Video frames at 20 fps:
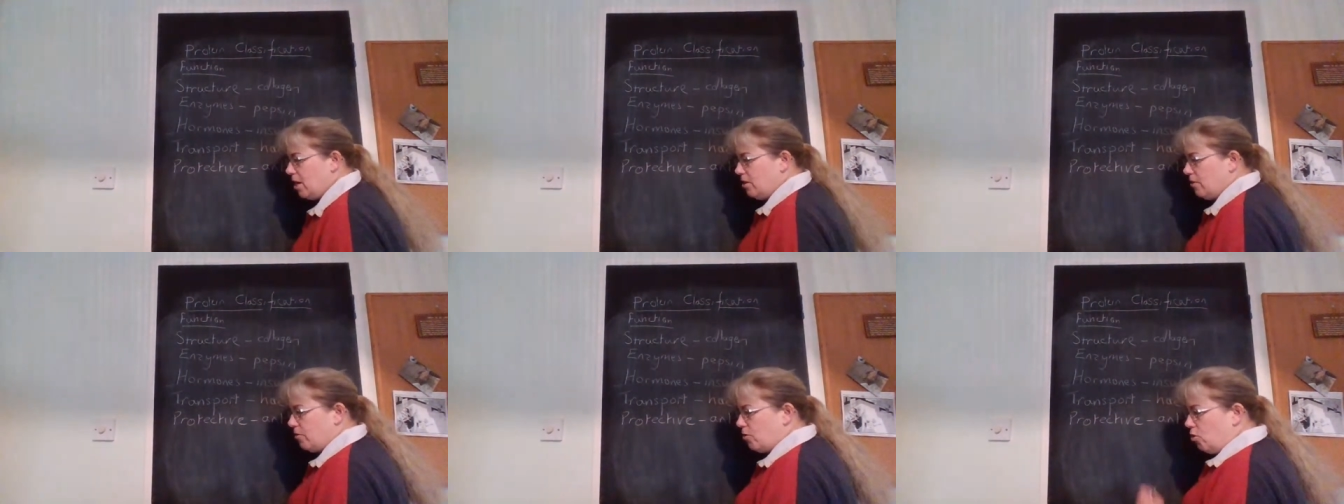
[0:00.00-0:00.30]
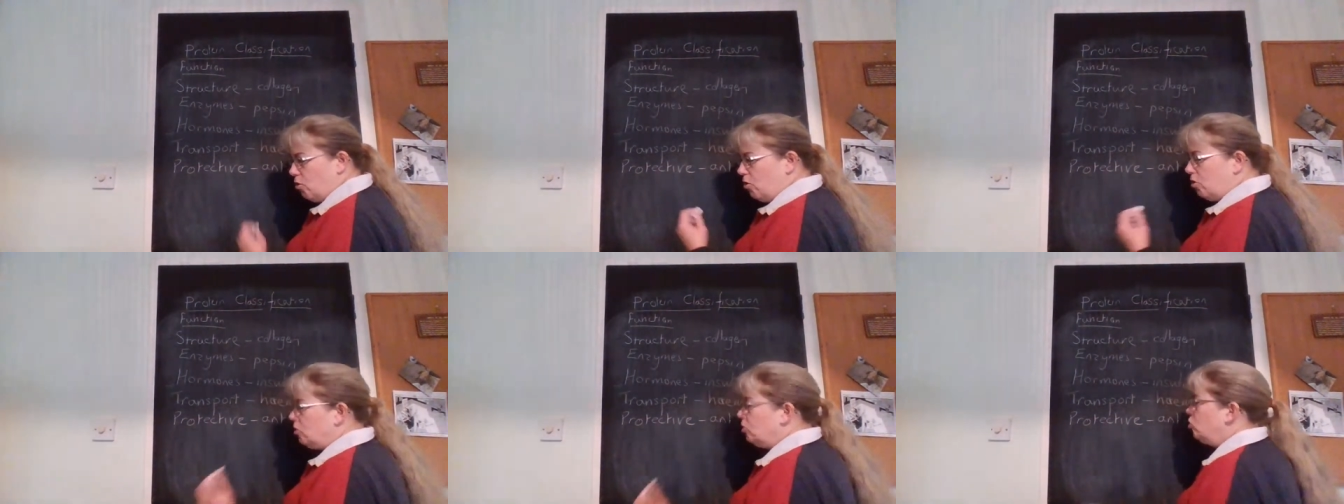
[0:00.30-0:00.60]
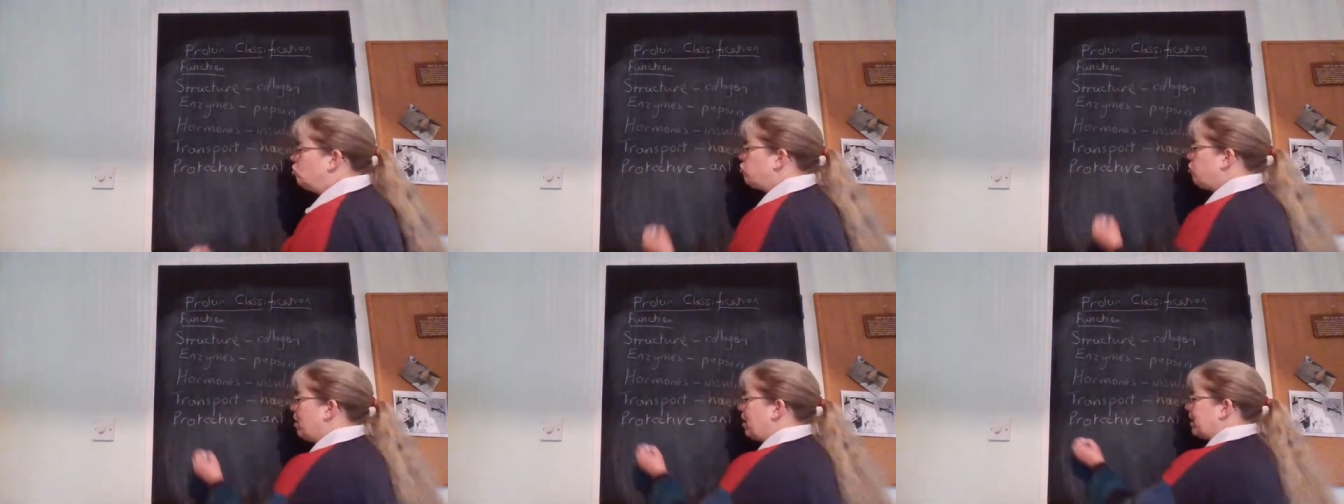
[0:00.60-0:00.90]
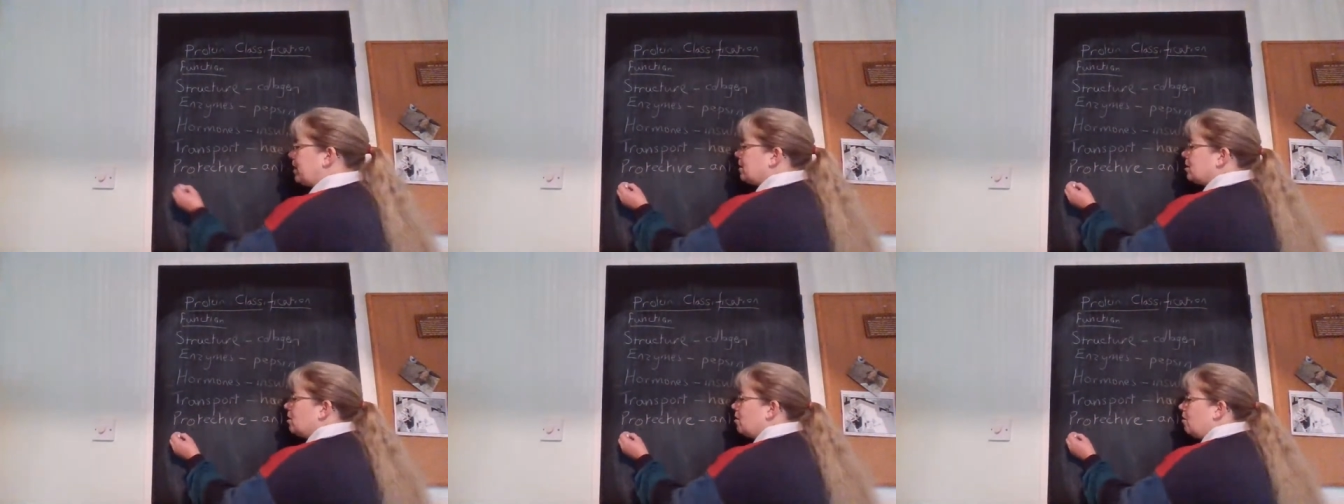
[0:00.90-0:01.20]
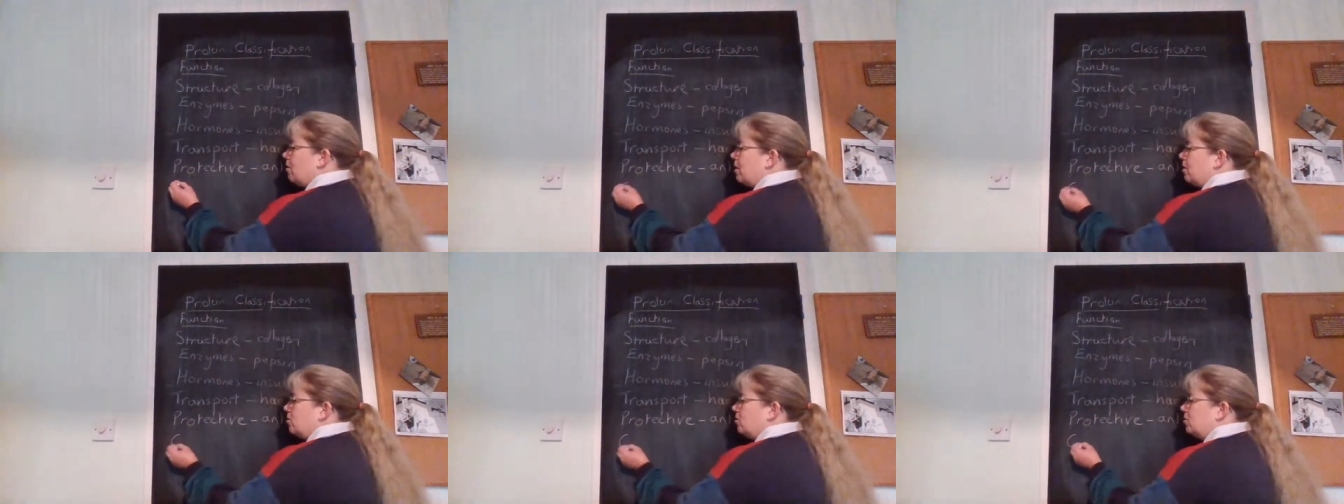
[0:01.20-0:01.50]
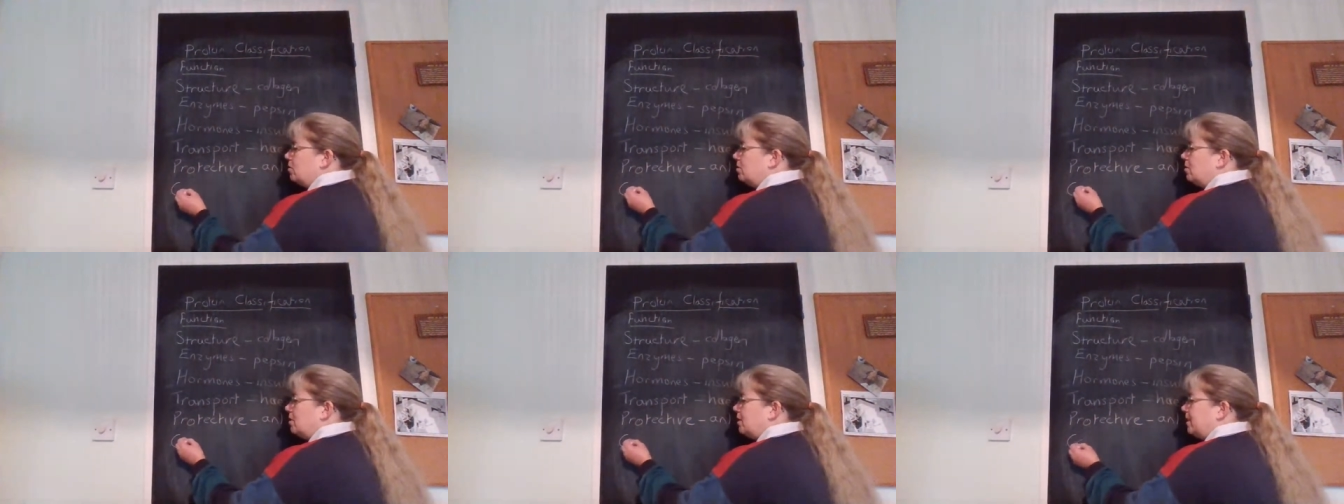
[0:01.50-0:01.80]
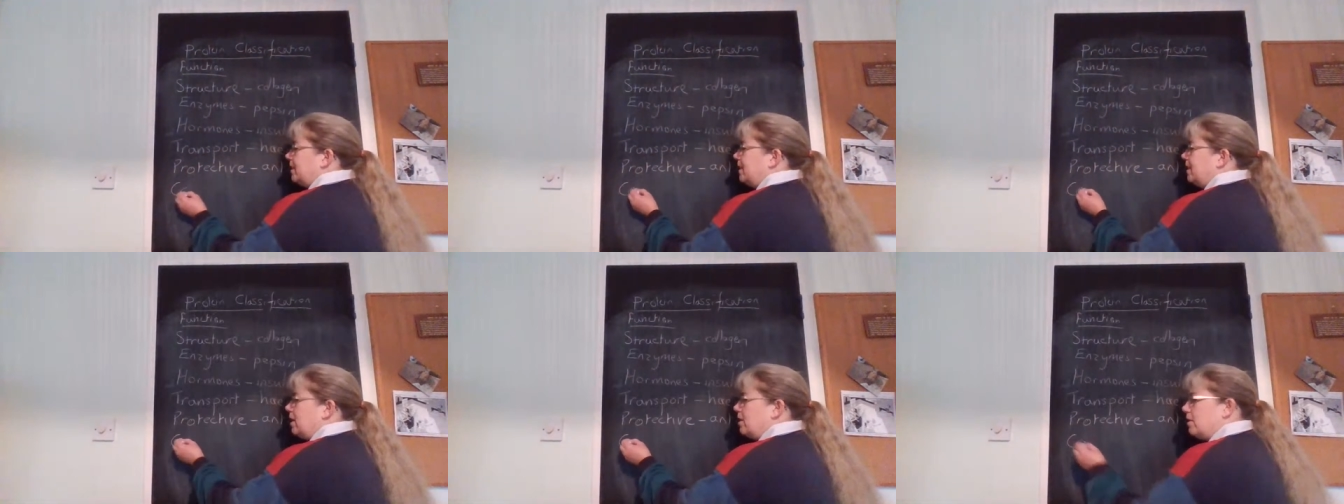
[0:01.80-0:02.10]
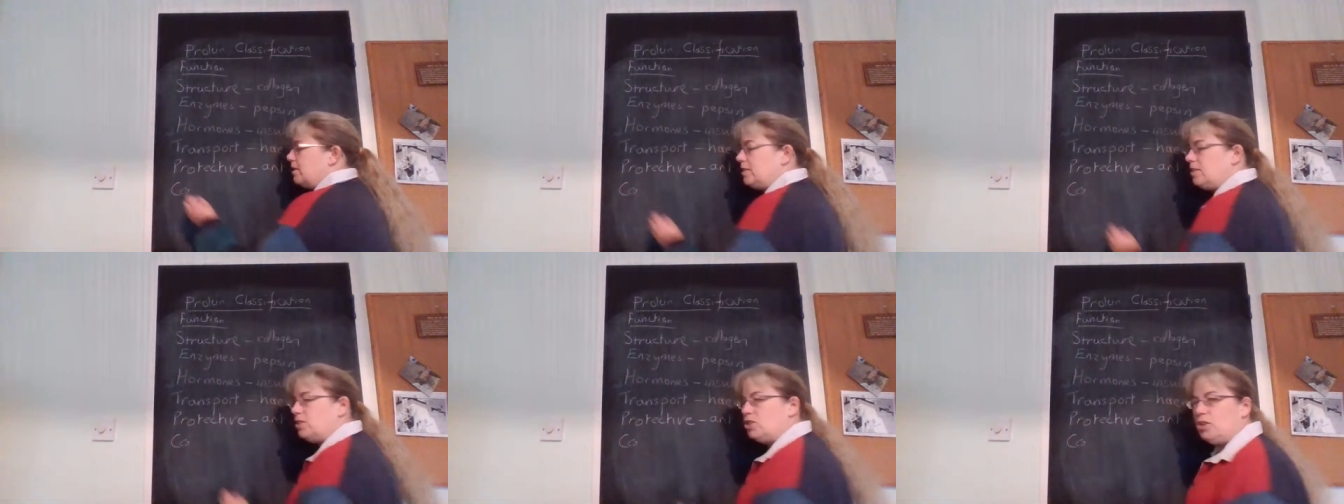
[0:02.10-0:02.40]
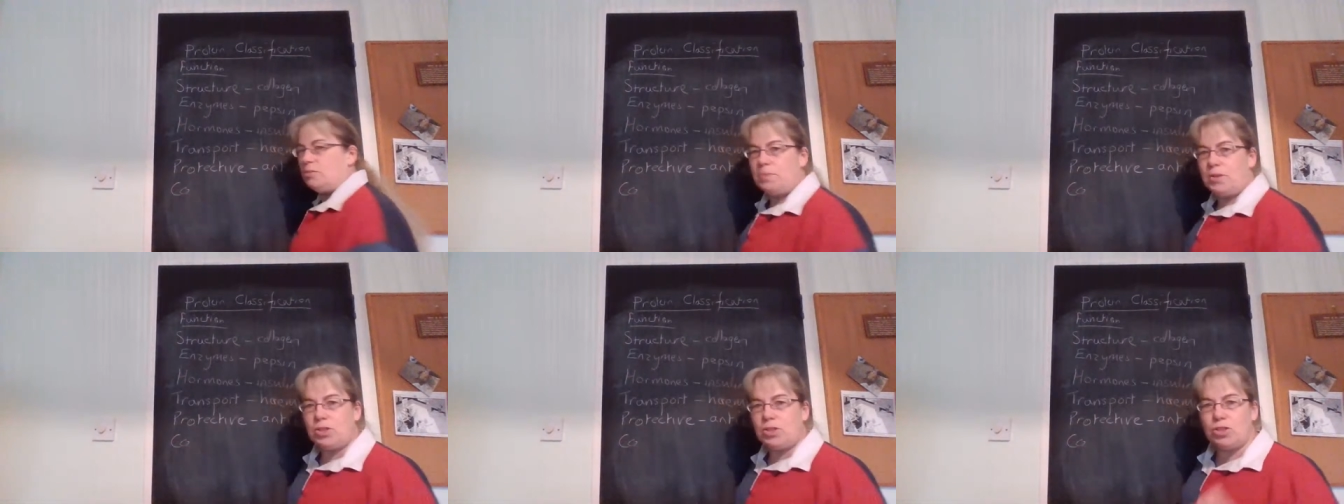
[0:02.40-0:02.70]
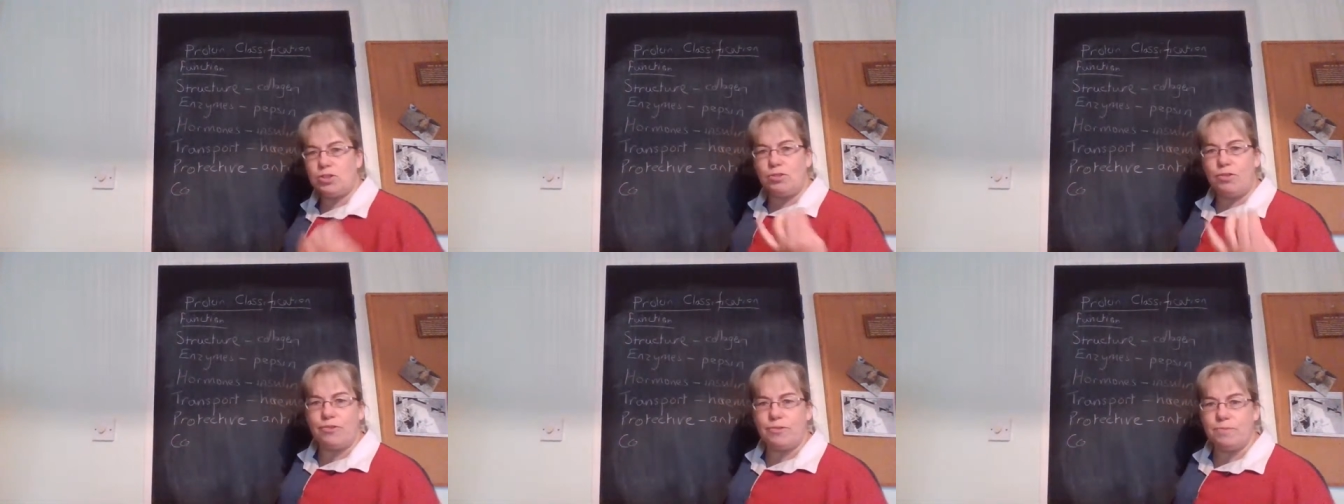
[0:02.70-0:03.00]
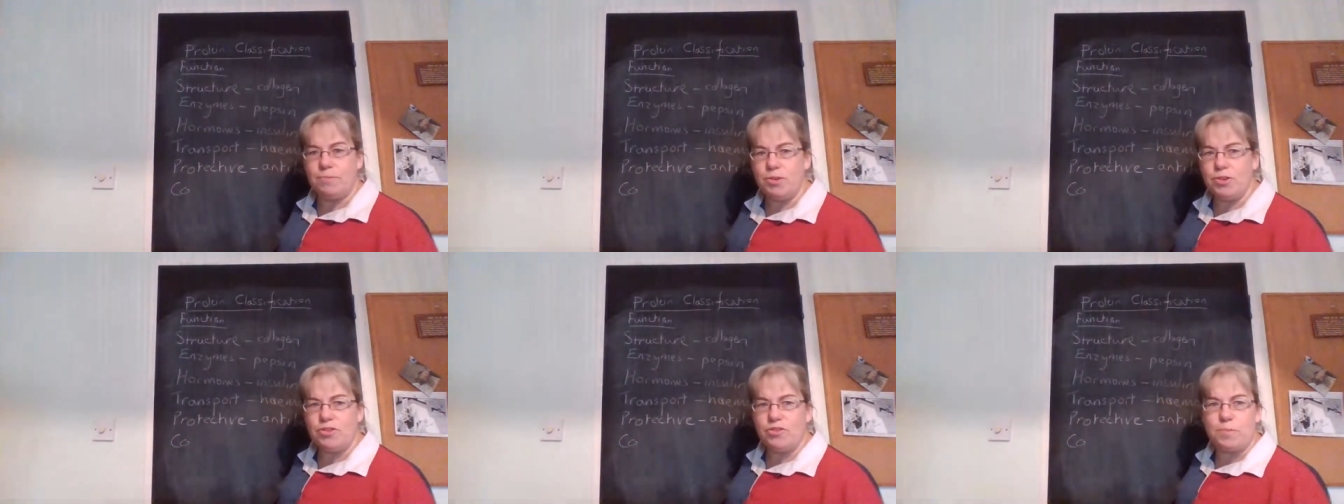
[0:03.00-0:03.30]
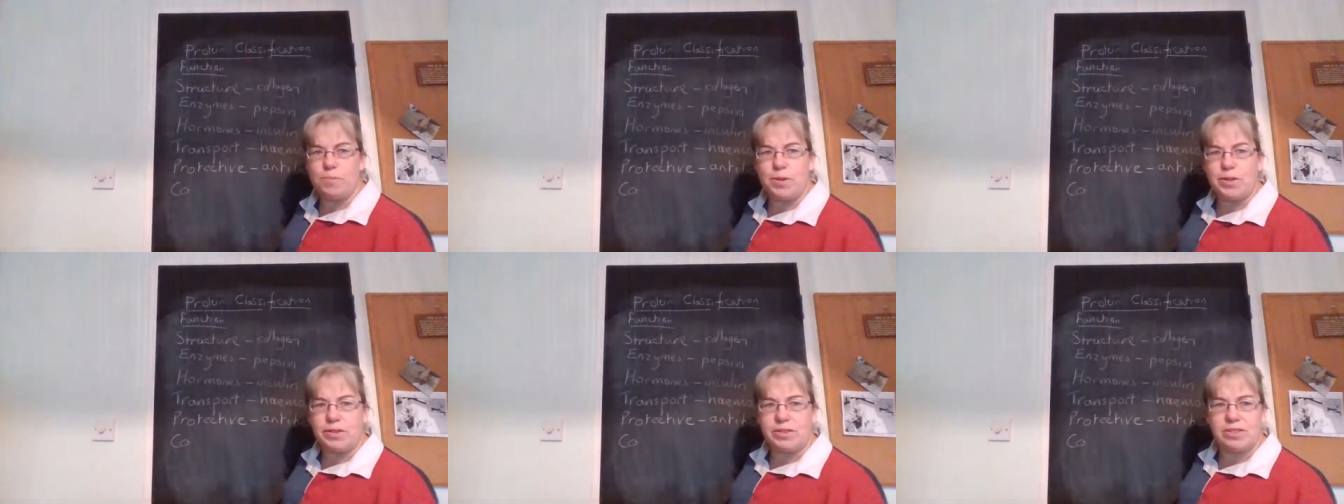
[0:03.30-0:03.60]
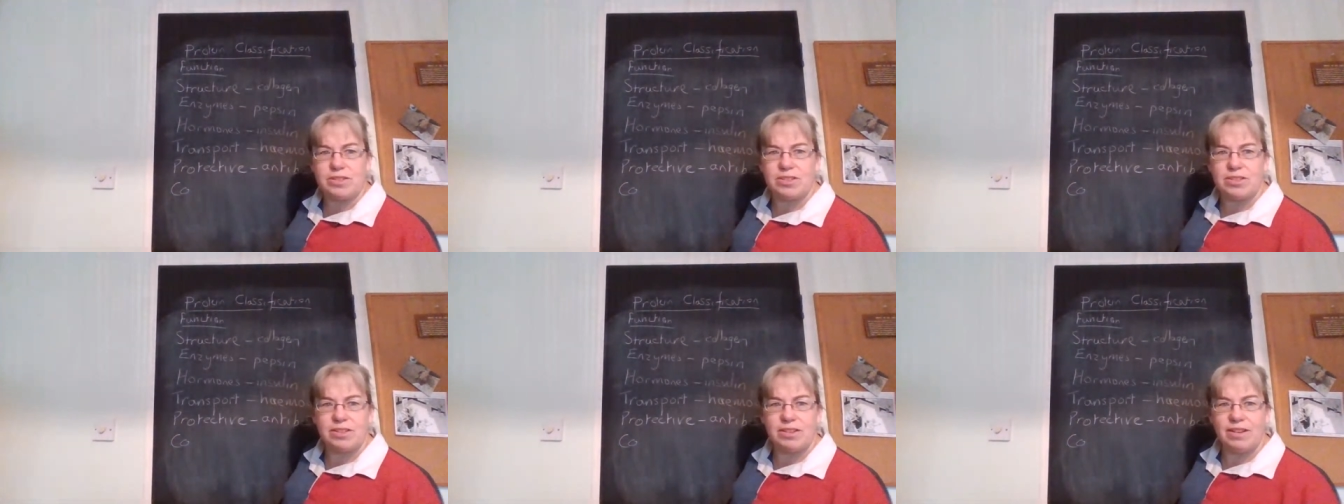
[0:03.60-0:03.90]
you've got contractile. This is your muscle for movement.